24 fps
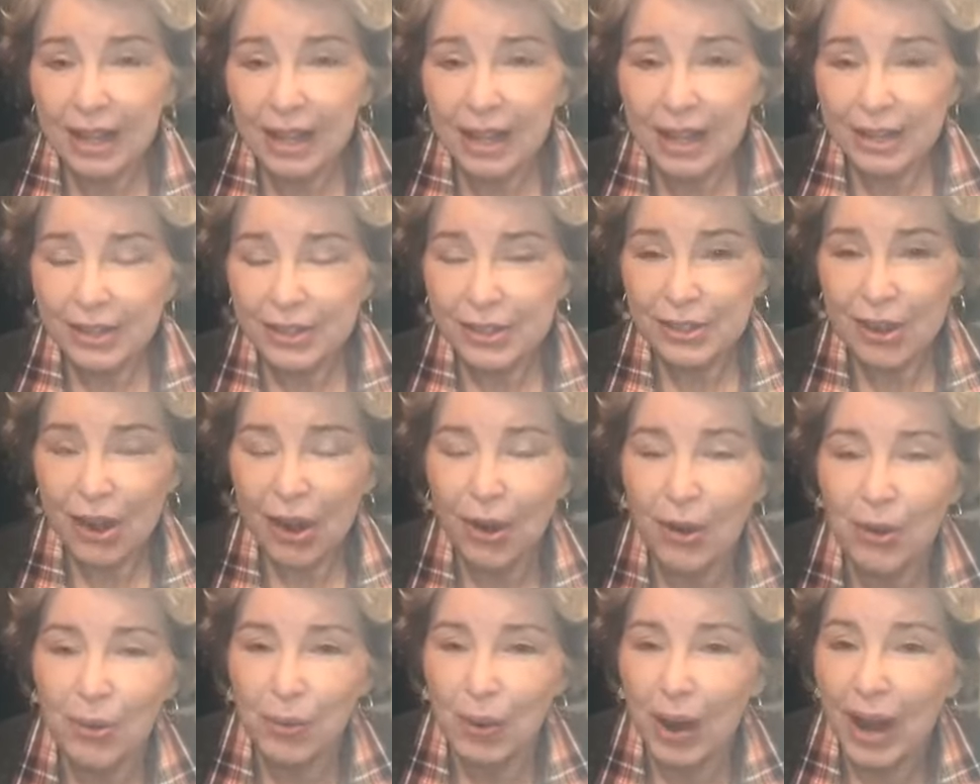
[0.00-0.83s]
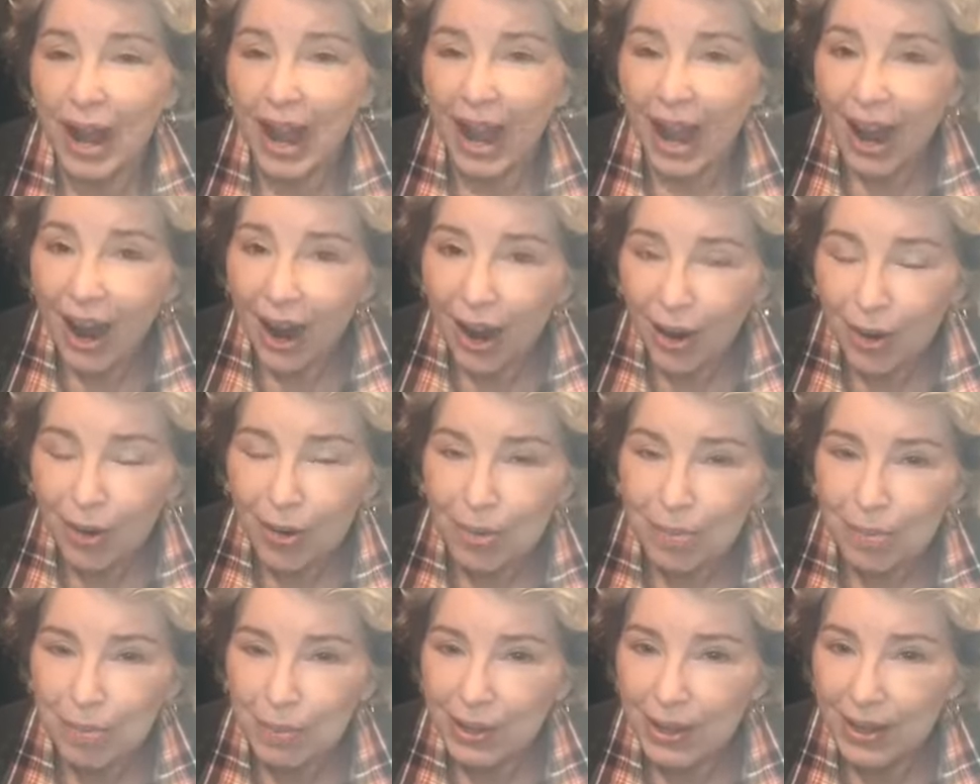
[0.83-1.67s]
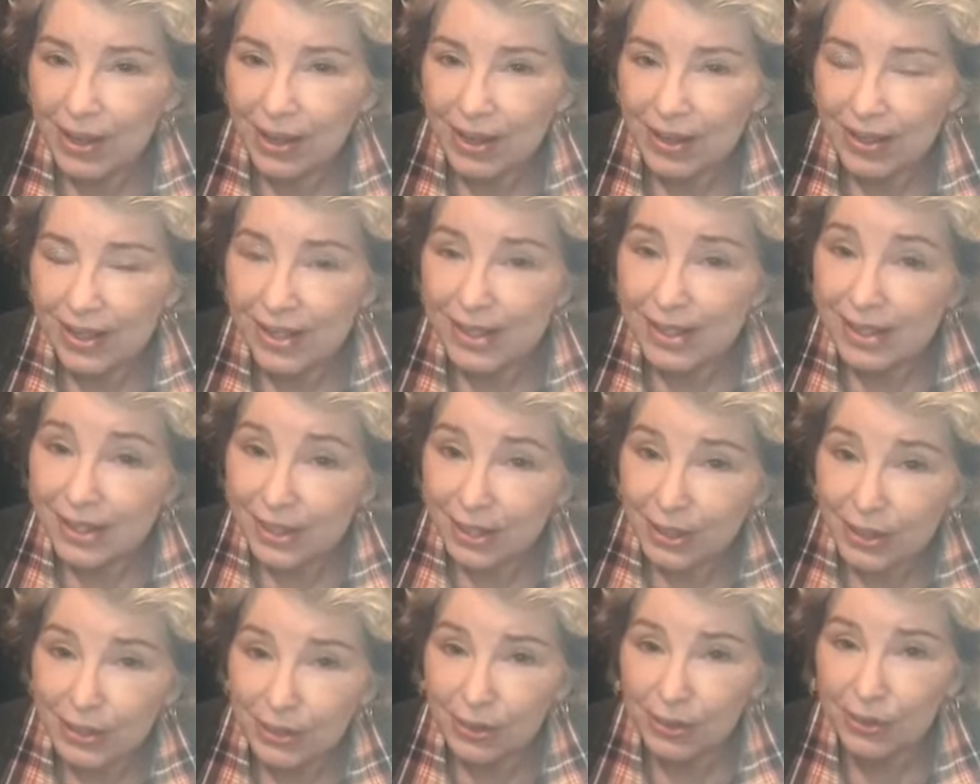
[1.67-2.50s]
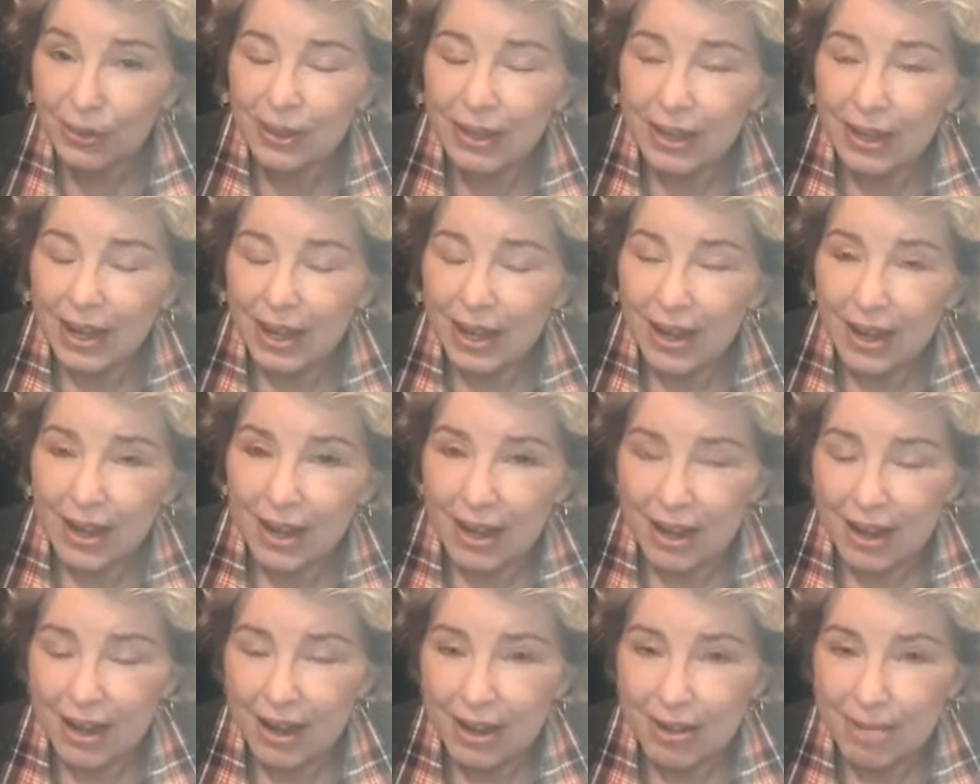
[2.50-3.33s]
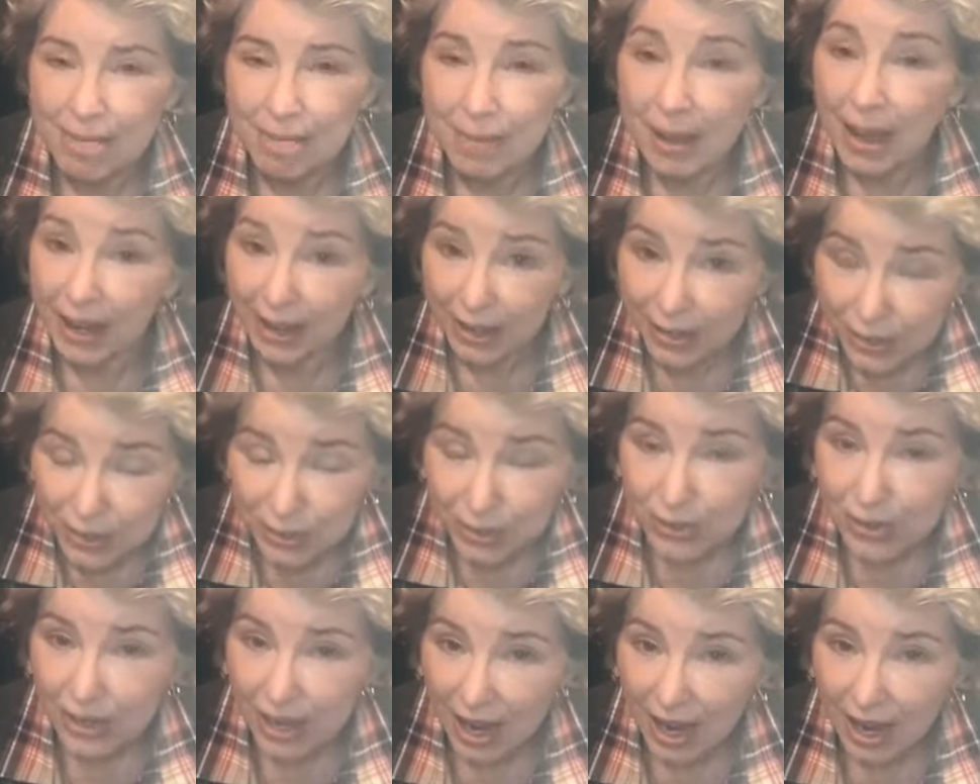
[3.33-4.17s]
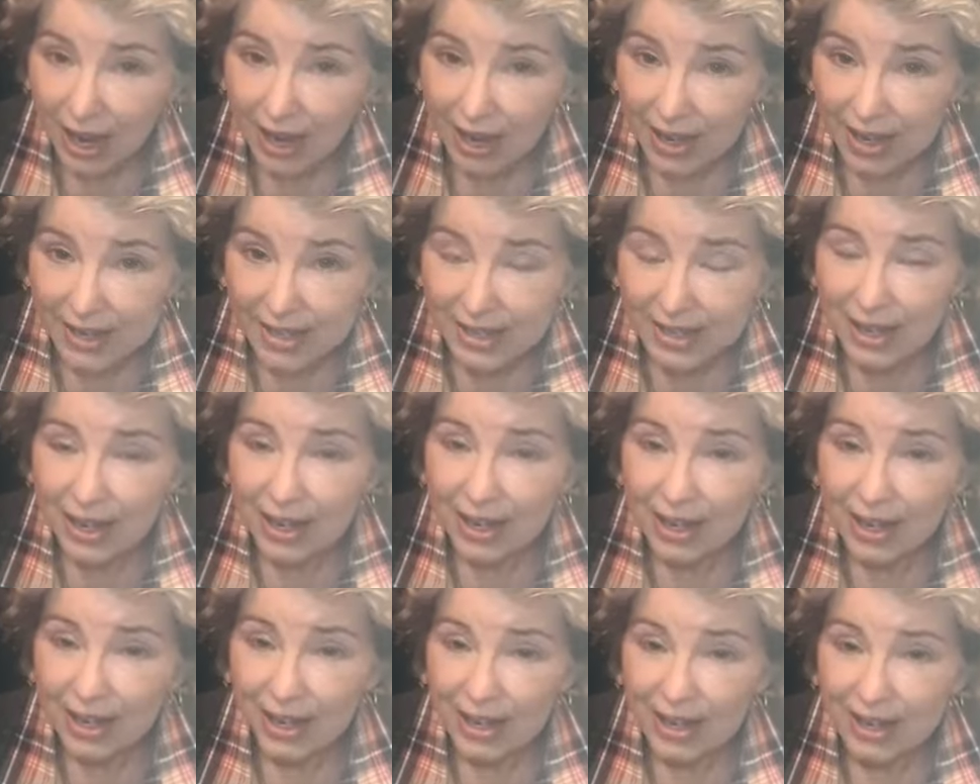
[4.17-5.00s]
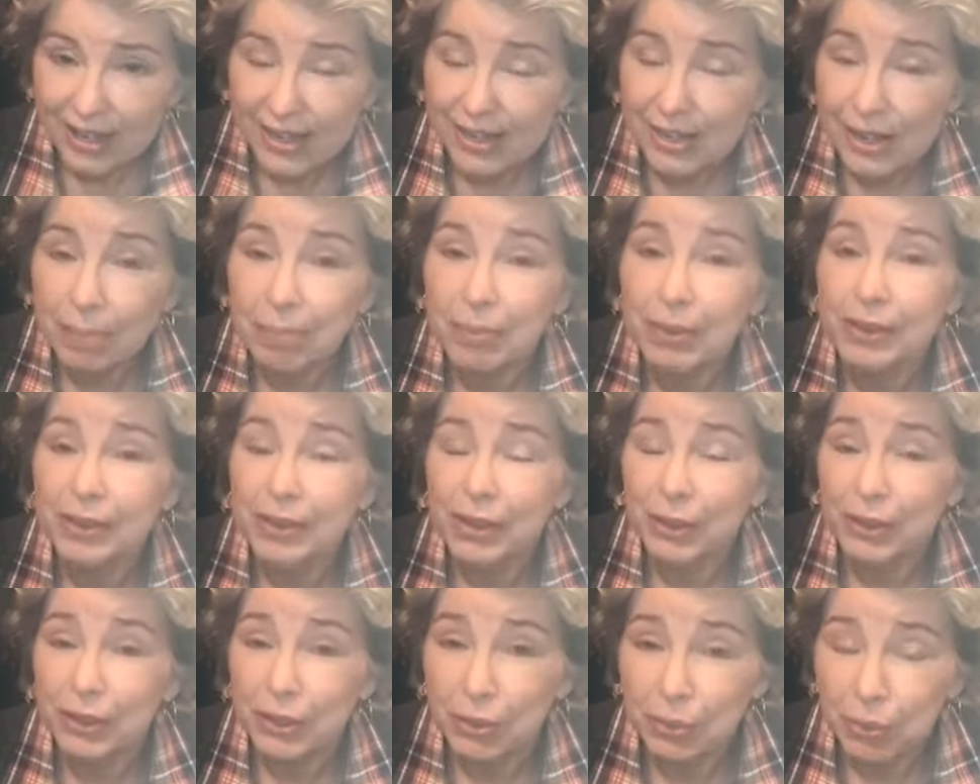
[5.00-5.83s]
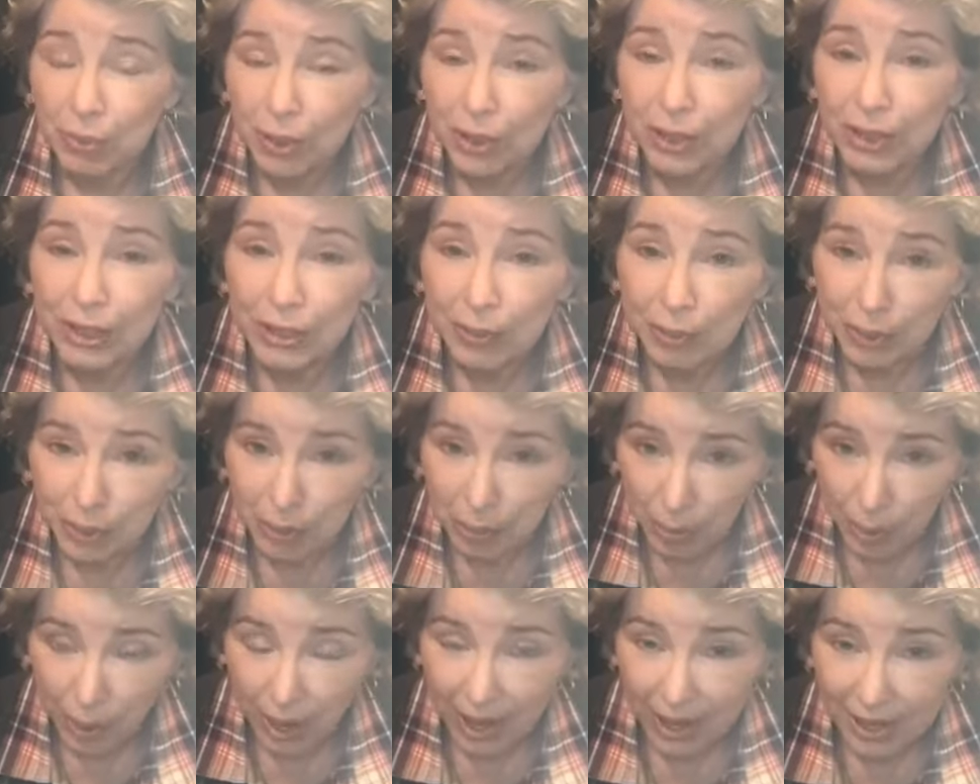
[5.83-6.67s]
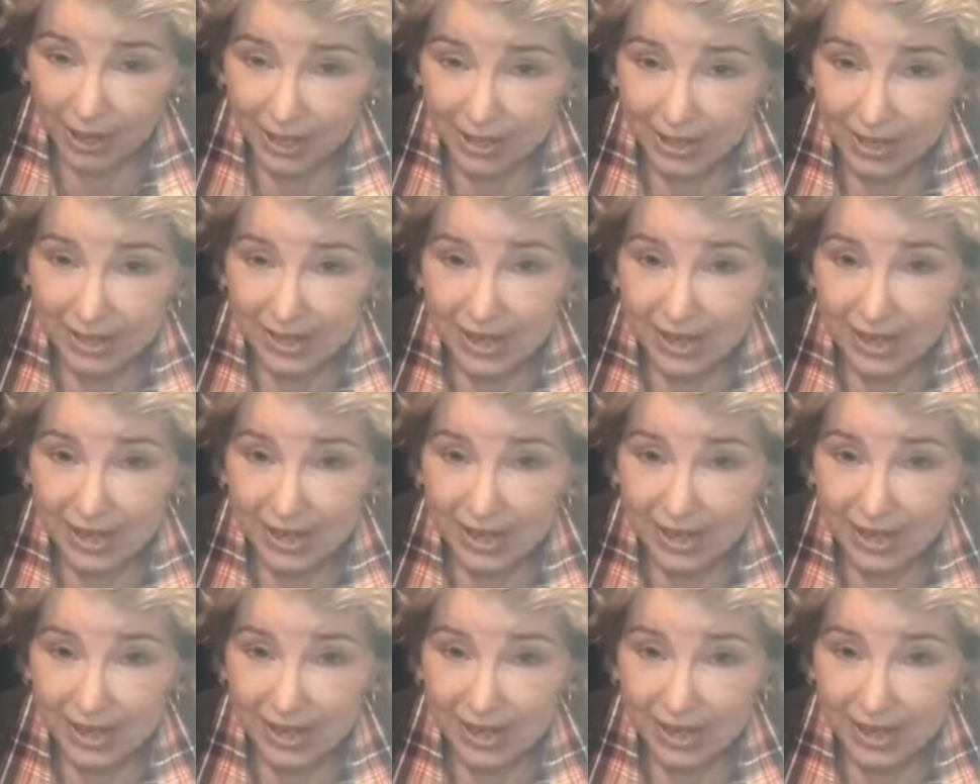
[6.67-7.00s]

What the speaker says: So I hope this little exercise is something that you really will practice.